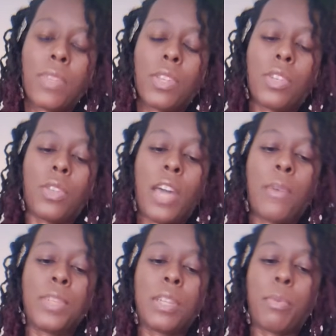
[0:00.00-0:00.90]
So
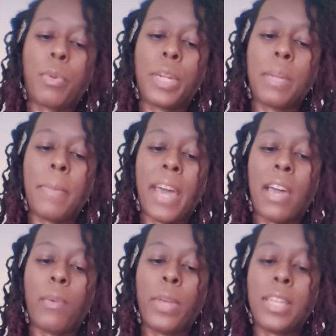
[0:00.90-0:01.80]
that was a pretty
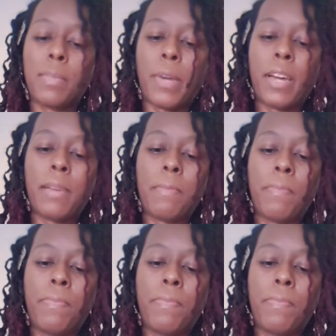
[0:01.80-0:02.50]
bad weak spot.